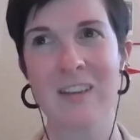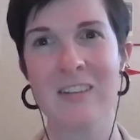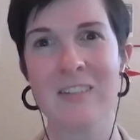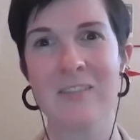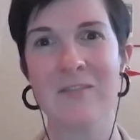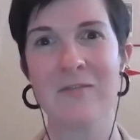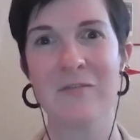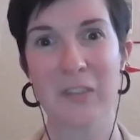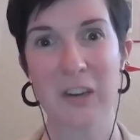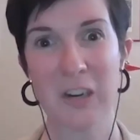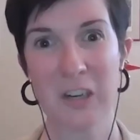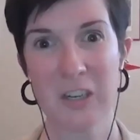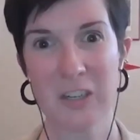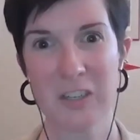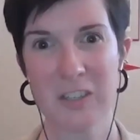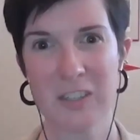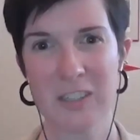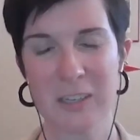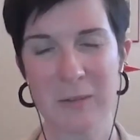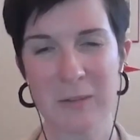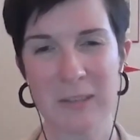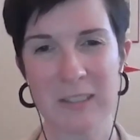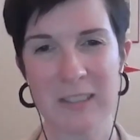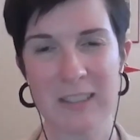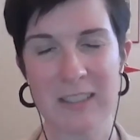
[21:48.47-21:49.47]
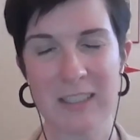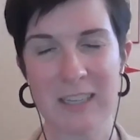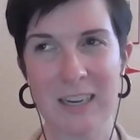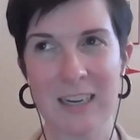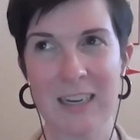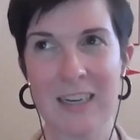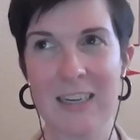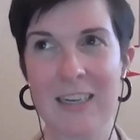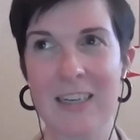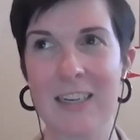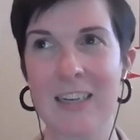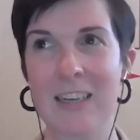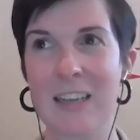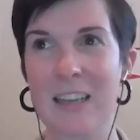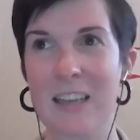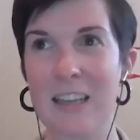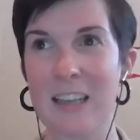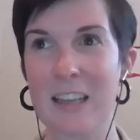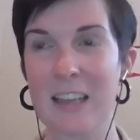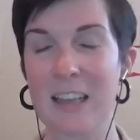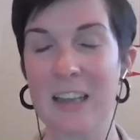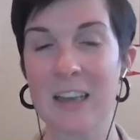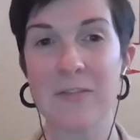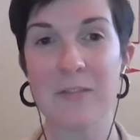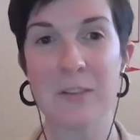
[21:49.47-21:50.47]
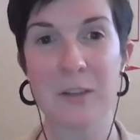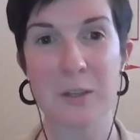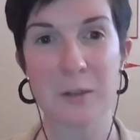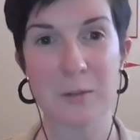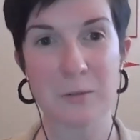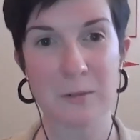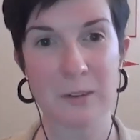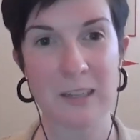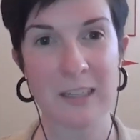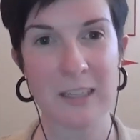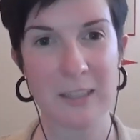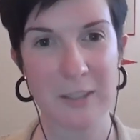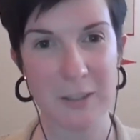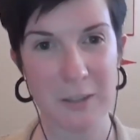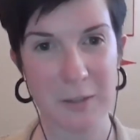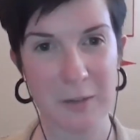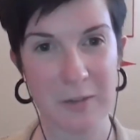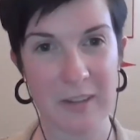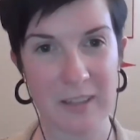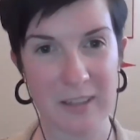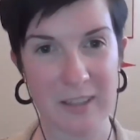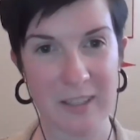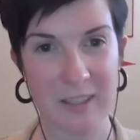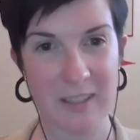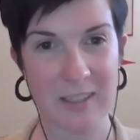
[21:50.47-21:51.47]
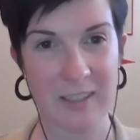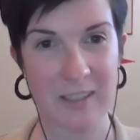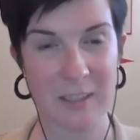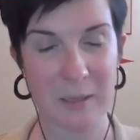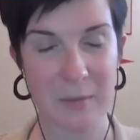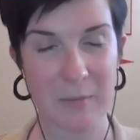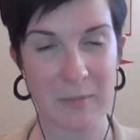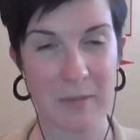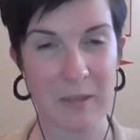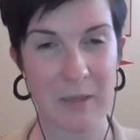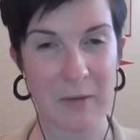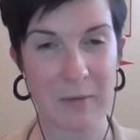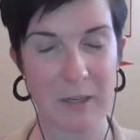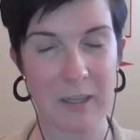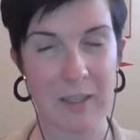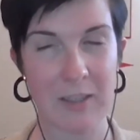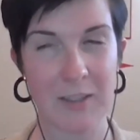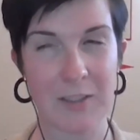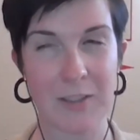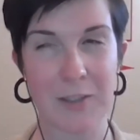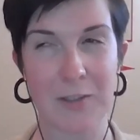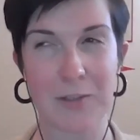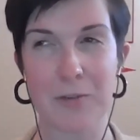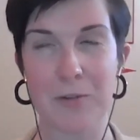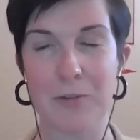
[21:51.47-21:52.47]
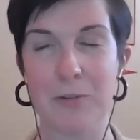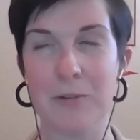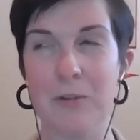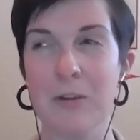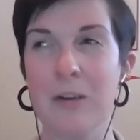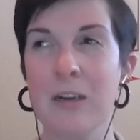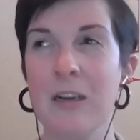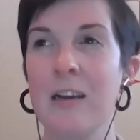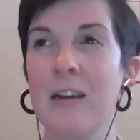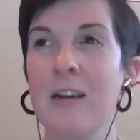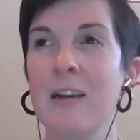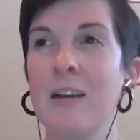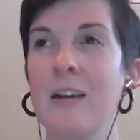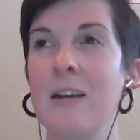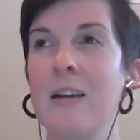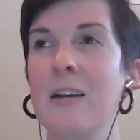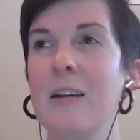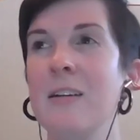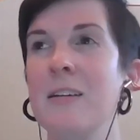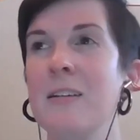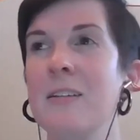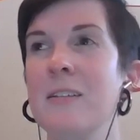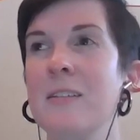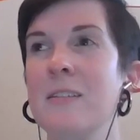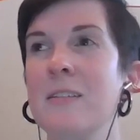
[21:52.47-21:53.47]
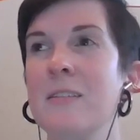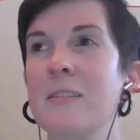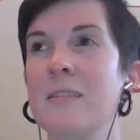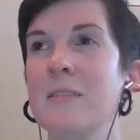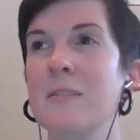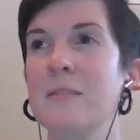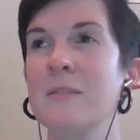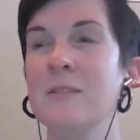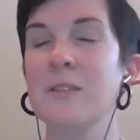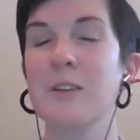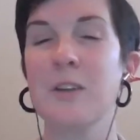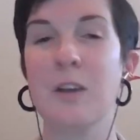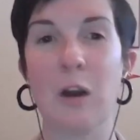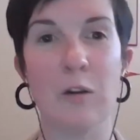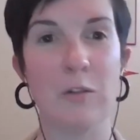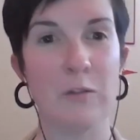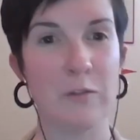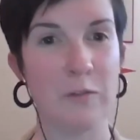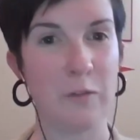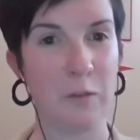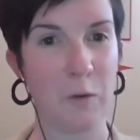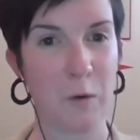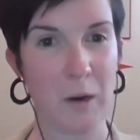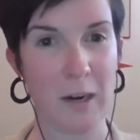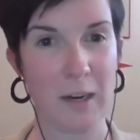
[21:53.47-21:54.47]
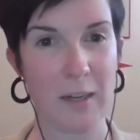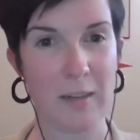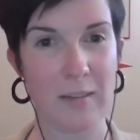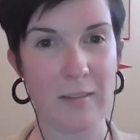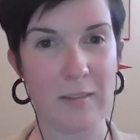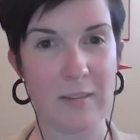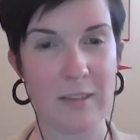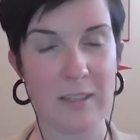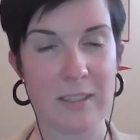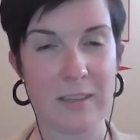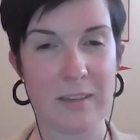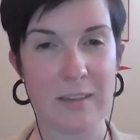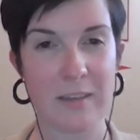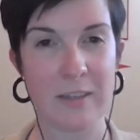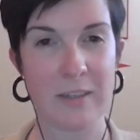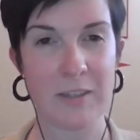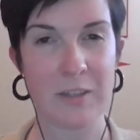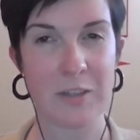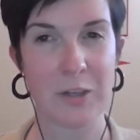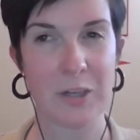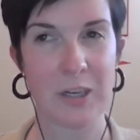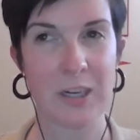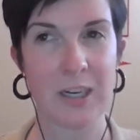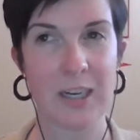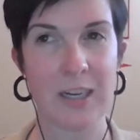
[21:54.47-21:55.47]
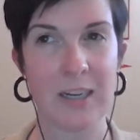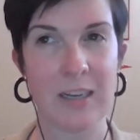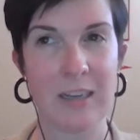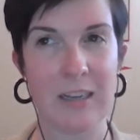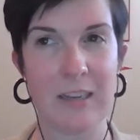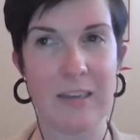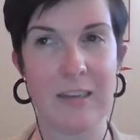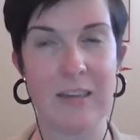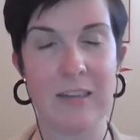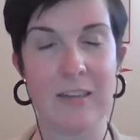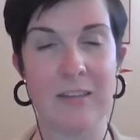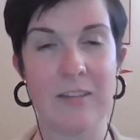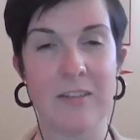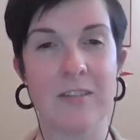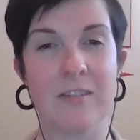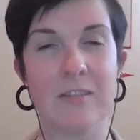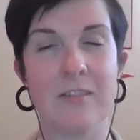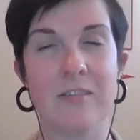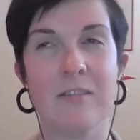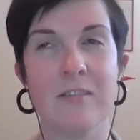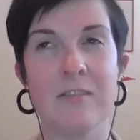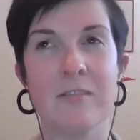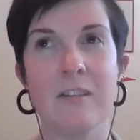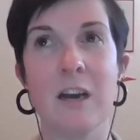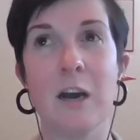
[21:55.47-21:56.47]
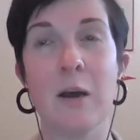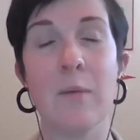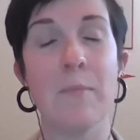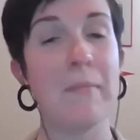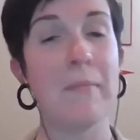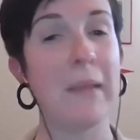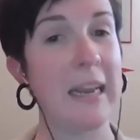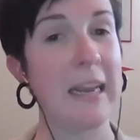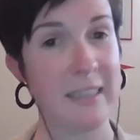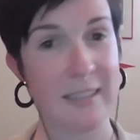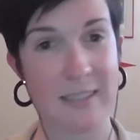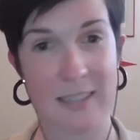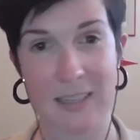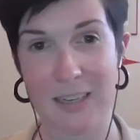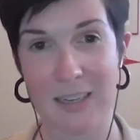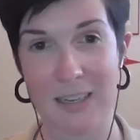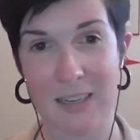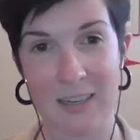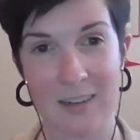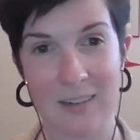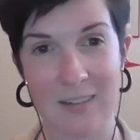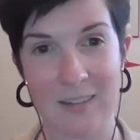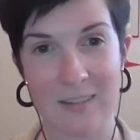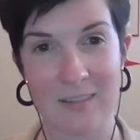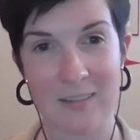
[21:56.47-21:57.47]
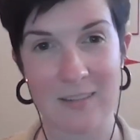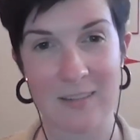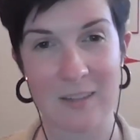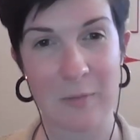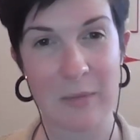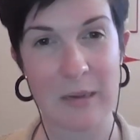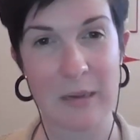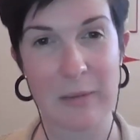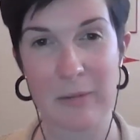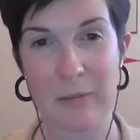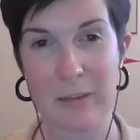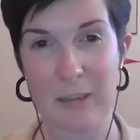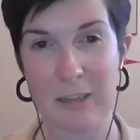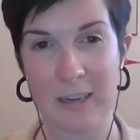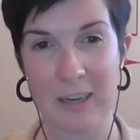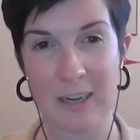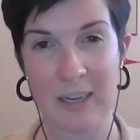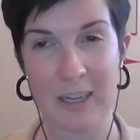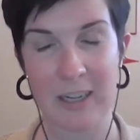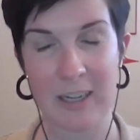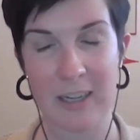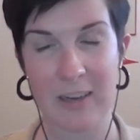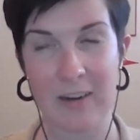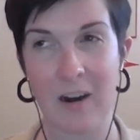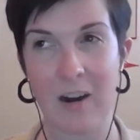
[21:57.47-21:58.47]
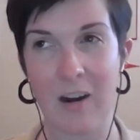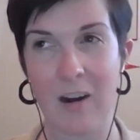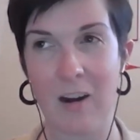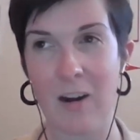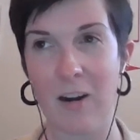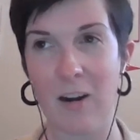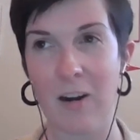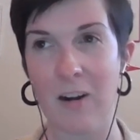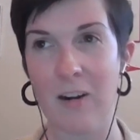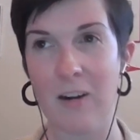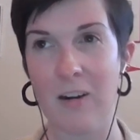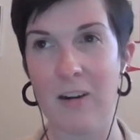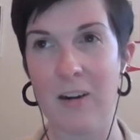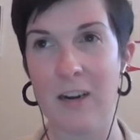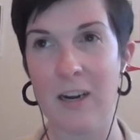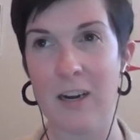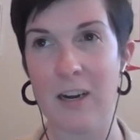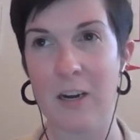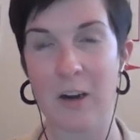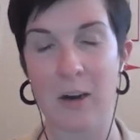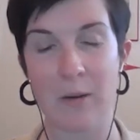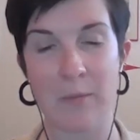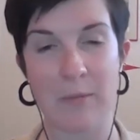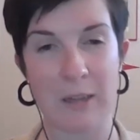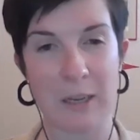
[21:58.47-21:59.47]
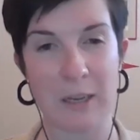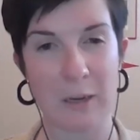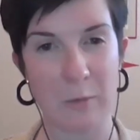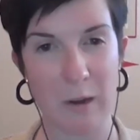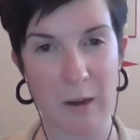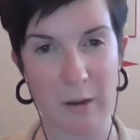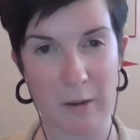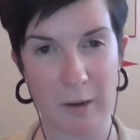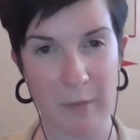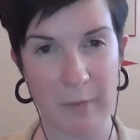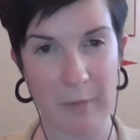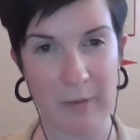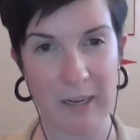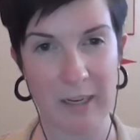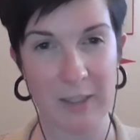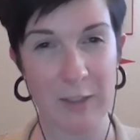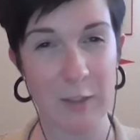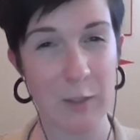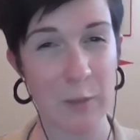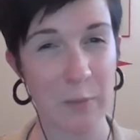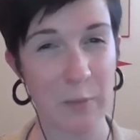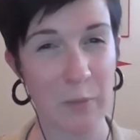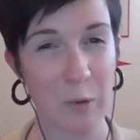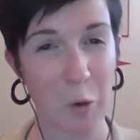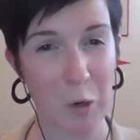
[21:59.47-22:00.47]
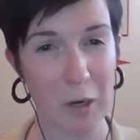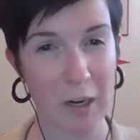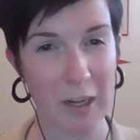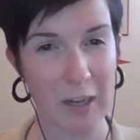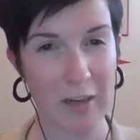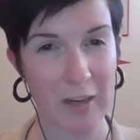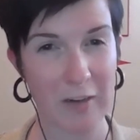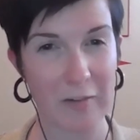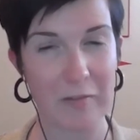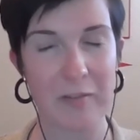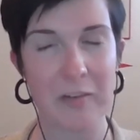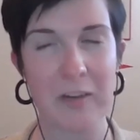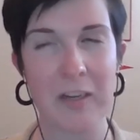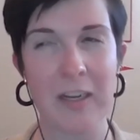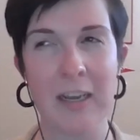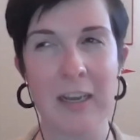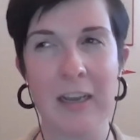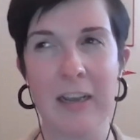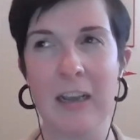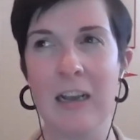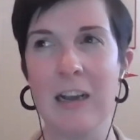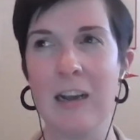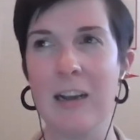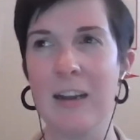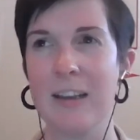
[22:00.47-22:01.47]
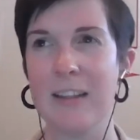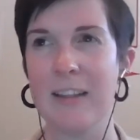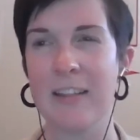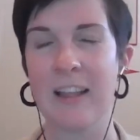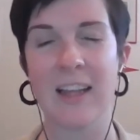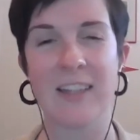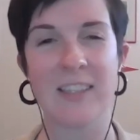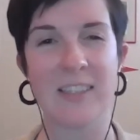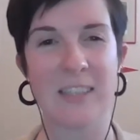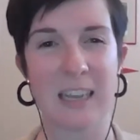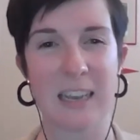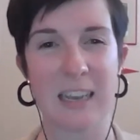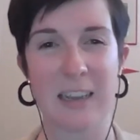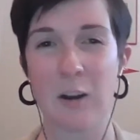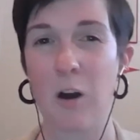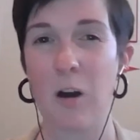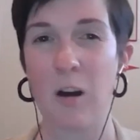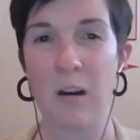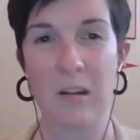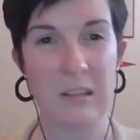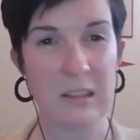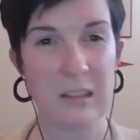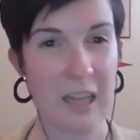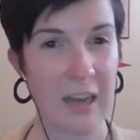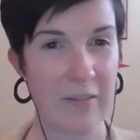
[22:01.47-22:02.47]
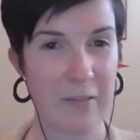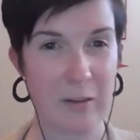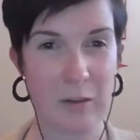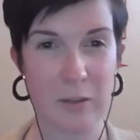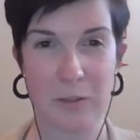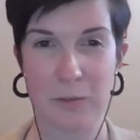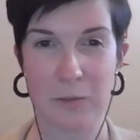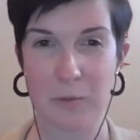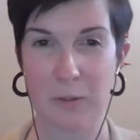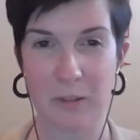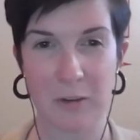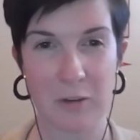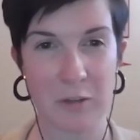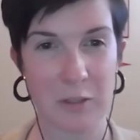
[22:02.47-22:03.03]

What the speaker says: First, I would say if you really do think this is something you want to do, go for it. This industry is amazing. The people in it are incredibly welcoming, supportive, and that's at all levels, whether it's